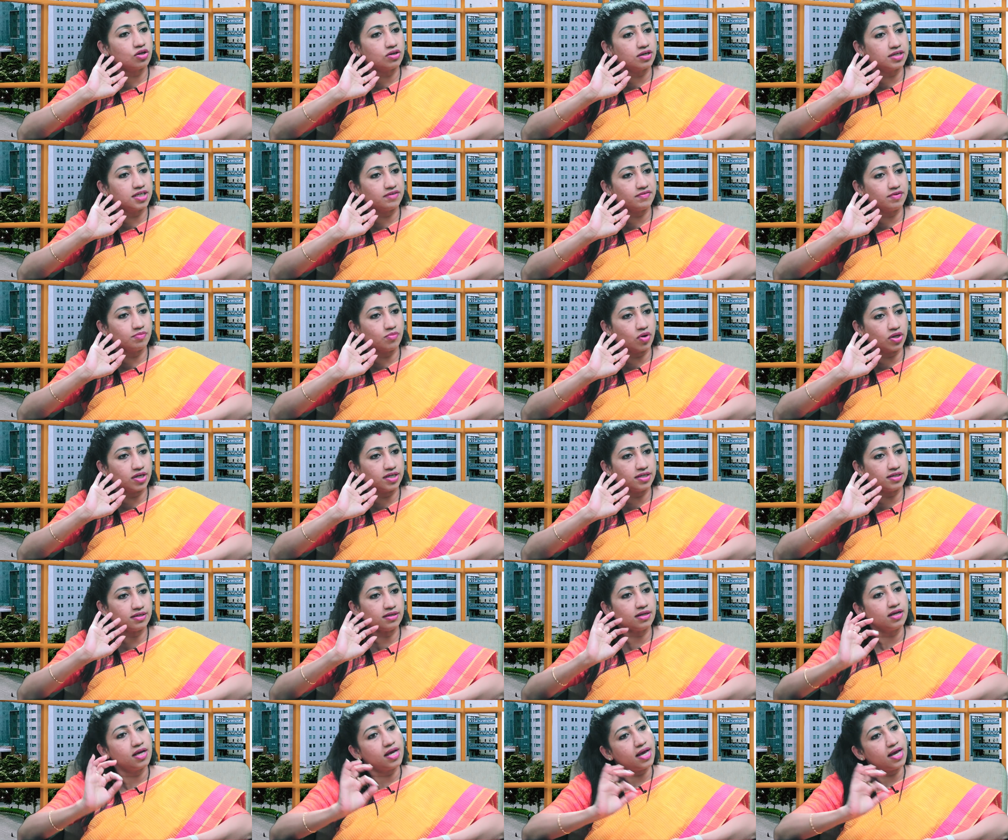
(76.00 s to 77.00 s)
on a TV
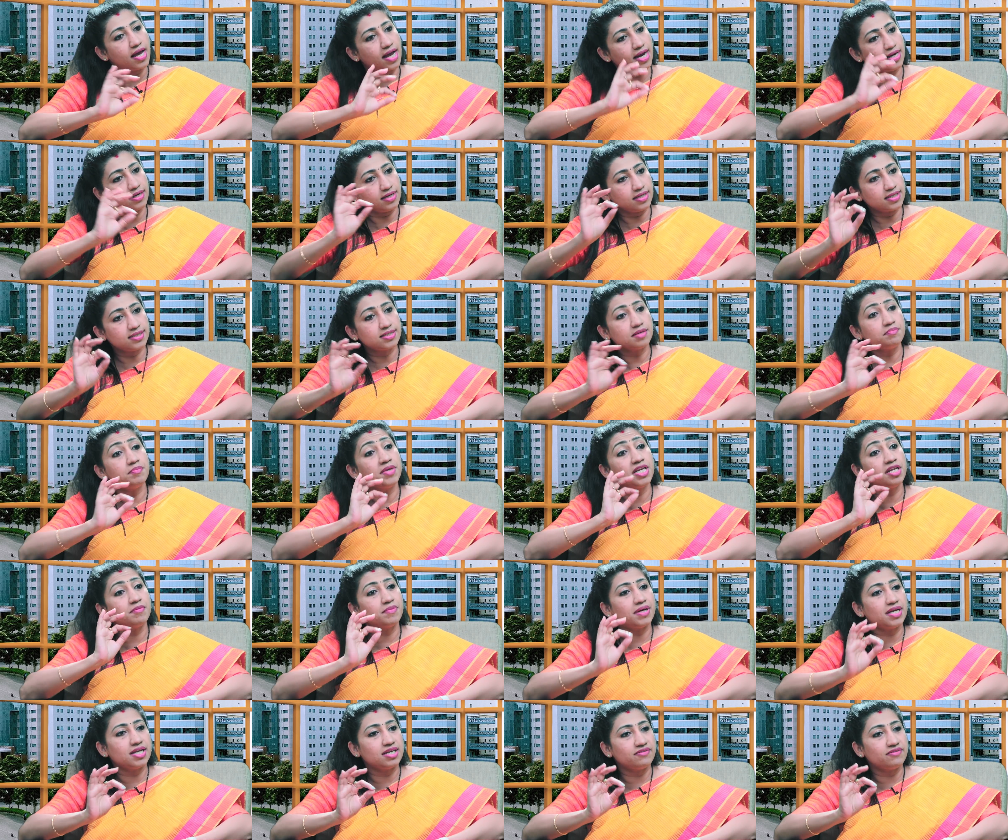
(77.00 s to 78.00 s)
monitor and it is a
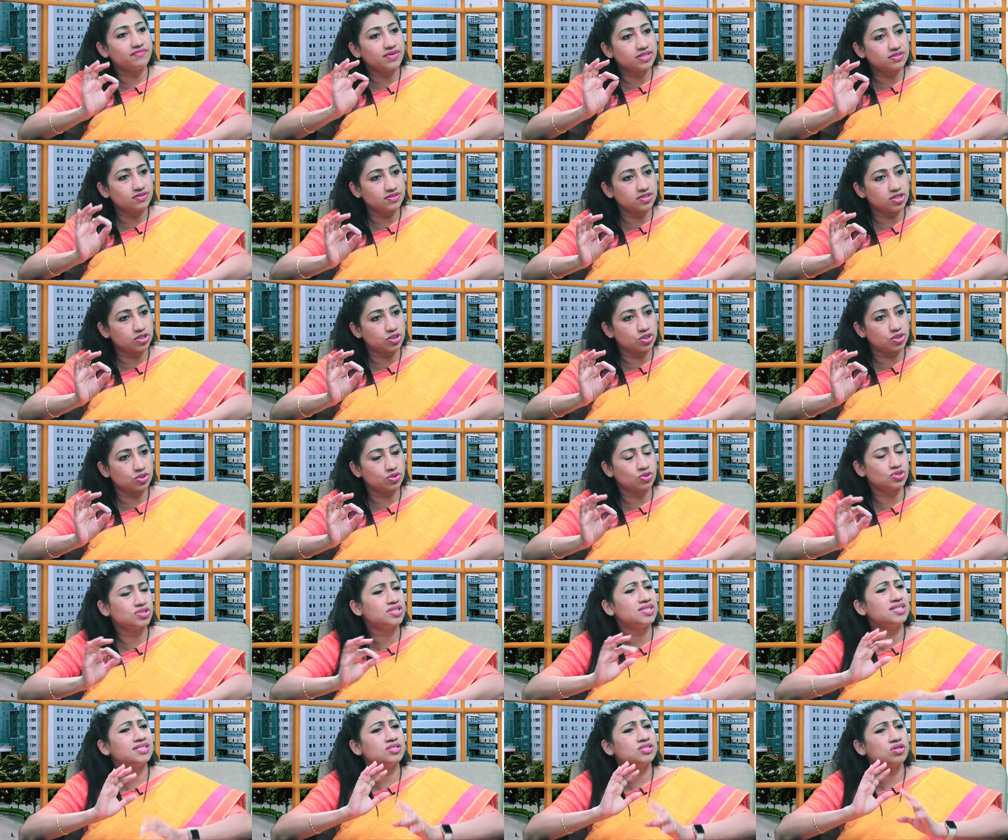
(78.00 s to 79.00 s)
minimal invasive surgery. So,
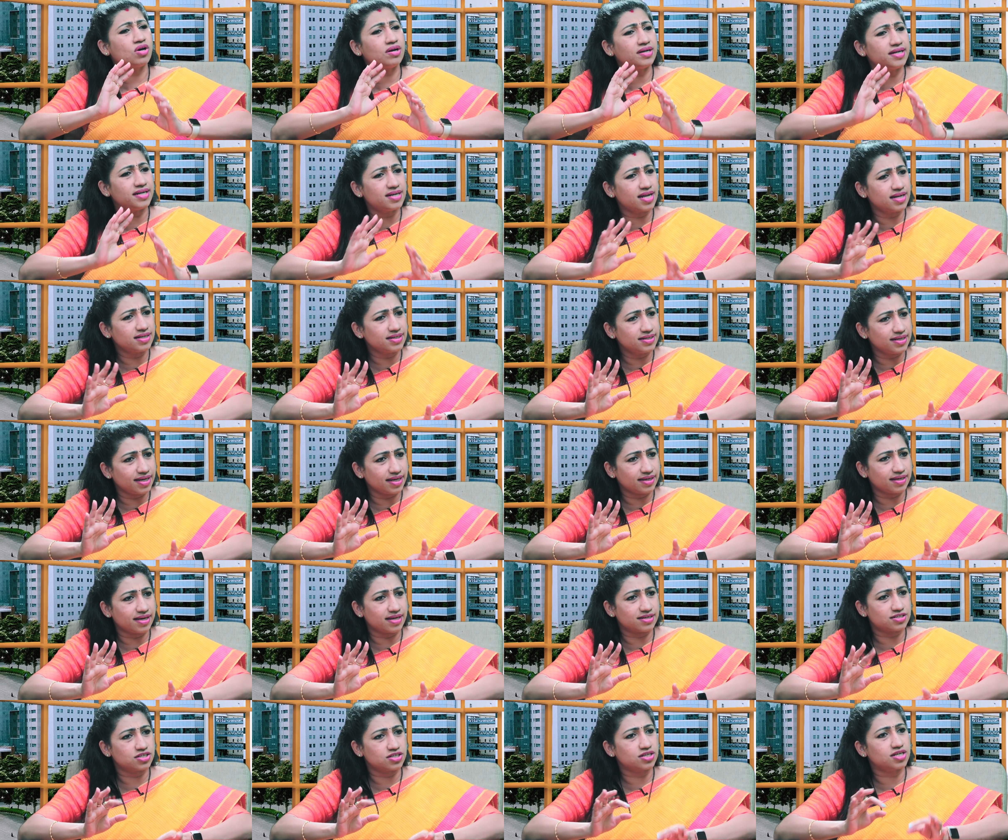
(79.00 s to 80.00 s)
it's all done
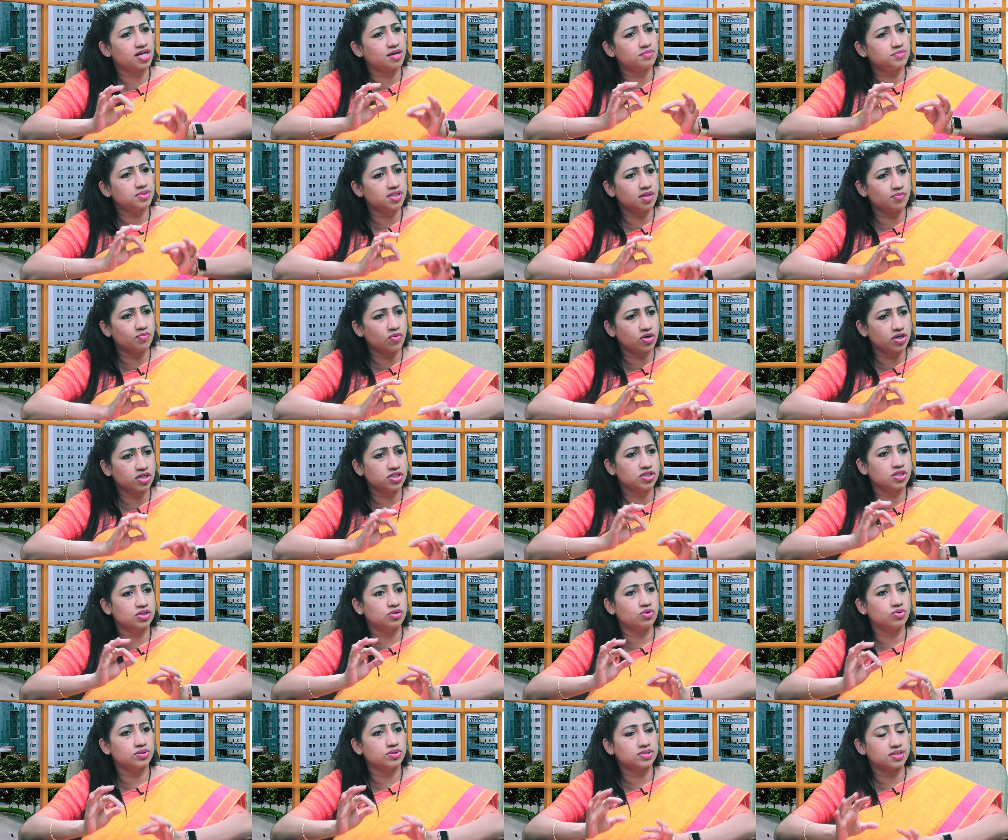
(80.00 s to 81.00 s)
daycare. She comes in the morning,
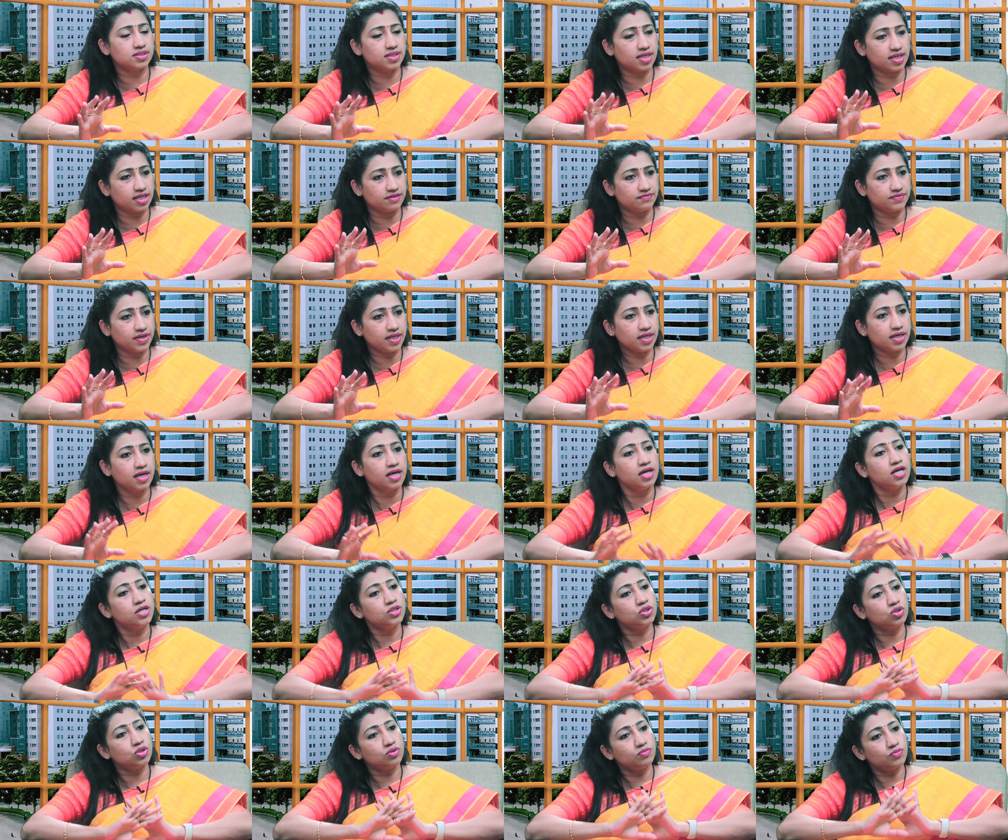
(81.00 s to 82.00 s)
she goes in the evening.
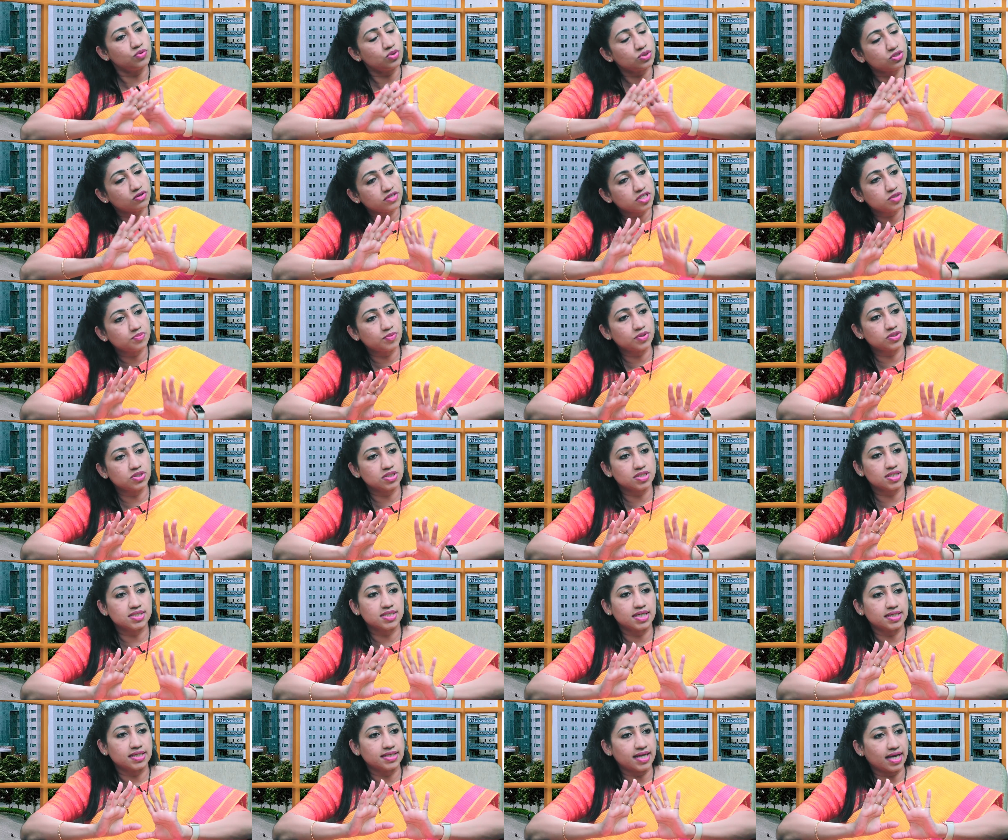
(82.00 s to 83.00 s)
Okay. So, most of these
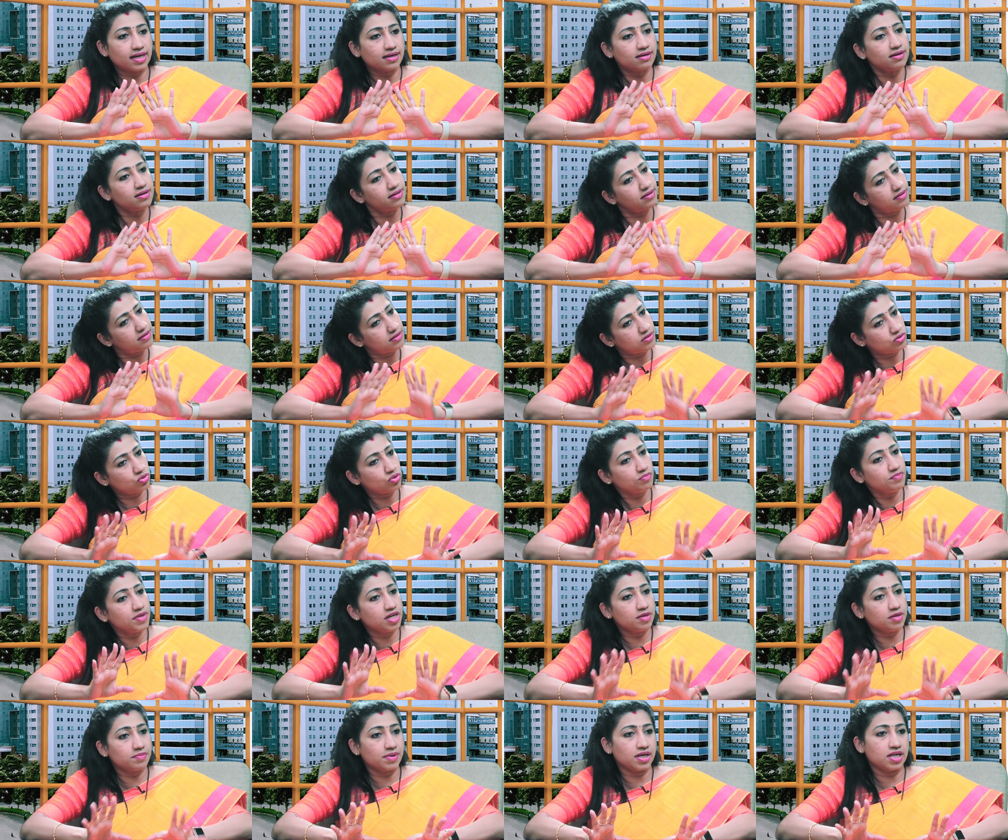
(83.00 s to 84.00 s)
procedures are tackled through
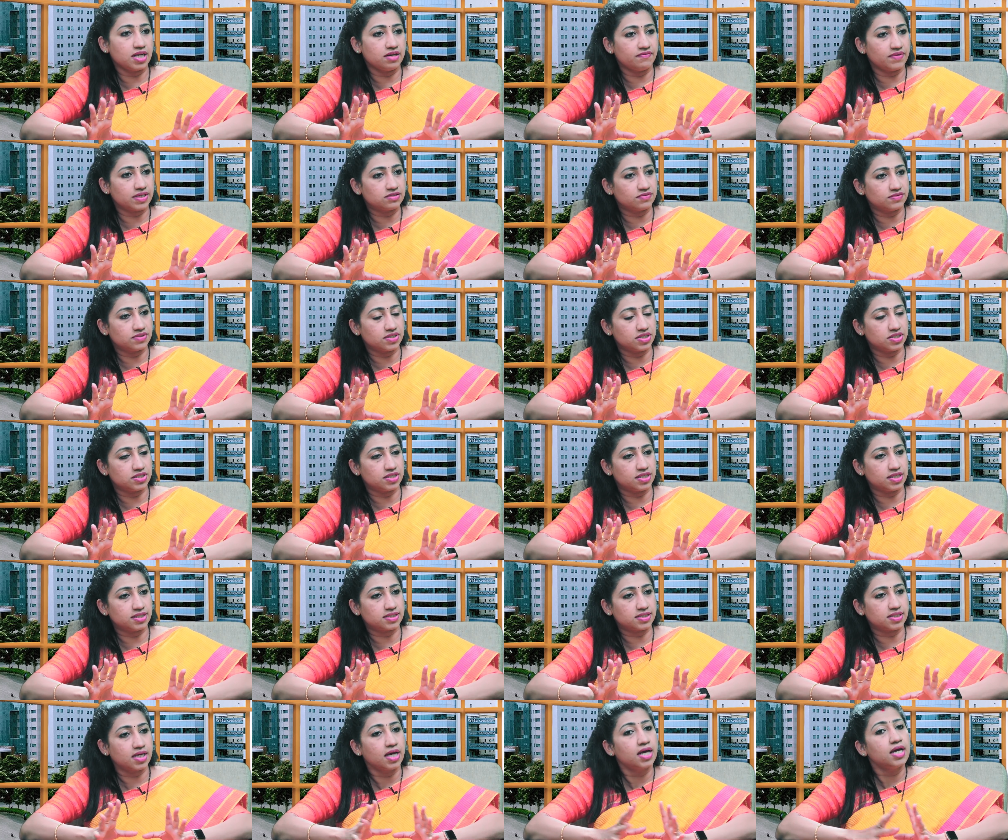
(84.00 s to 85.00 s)
minimal invasive
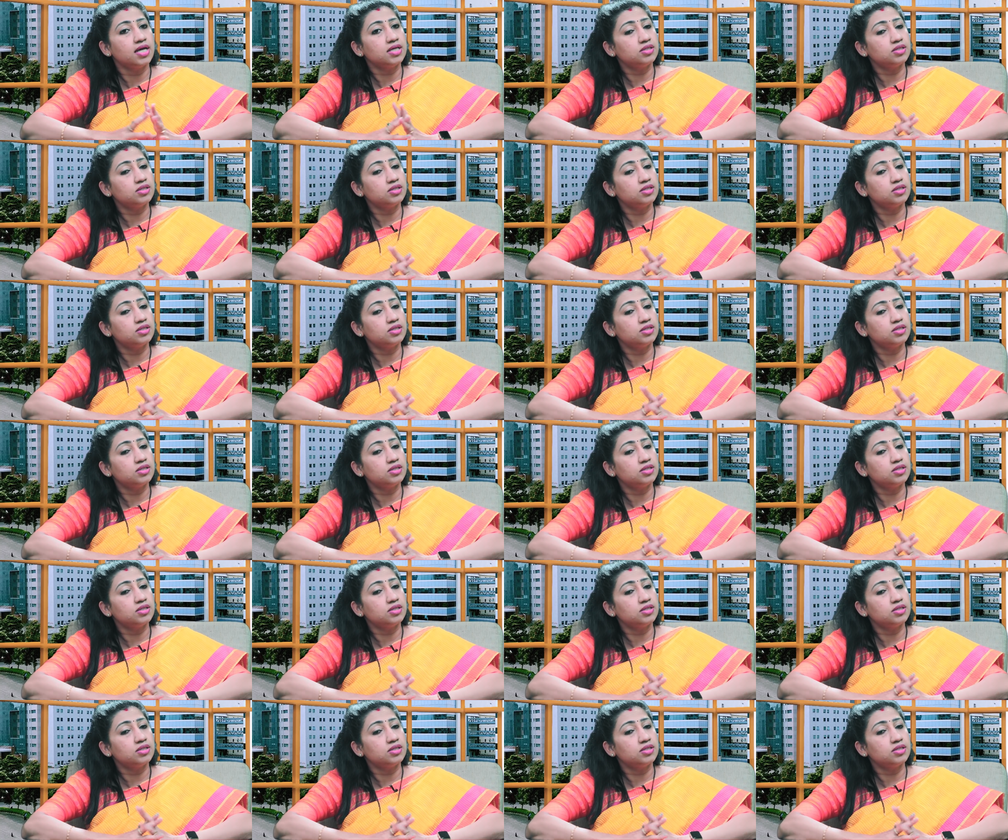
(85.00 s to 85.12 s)
surgeries.